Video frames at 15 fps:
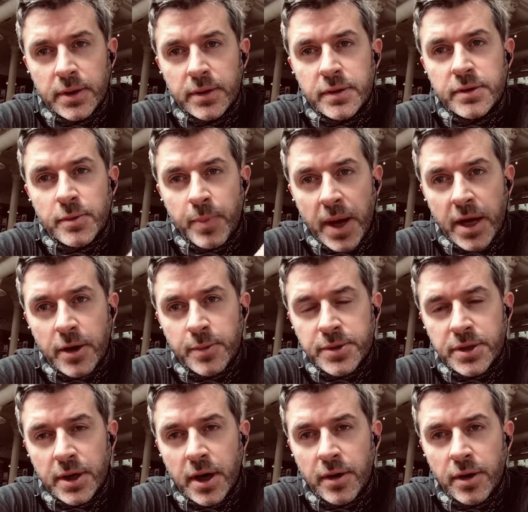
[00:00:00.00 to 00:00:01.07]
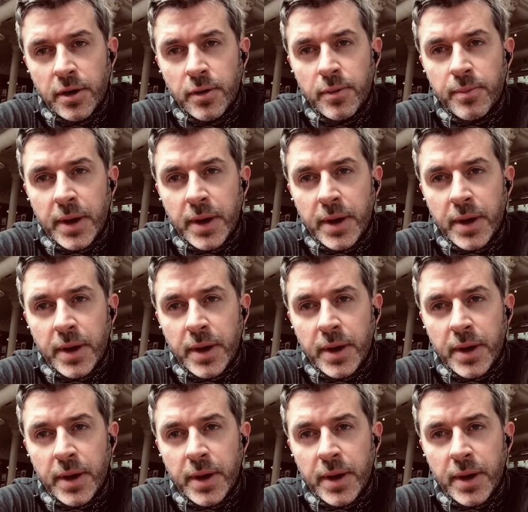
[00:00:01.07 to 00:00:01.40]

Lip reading: there's the backup scenario.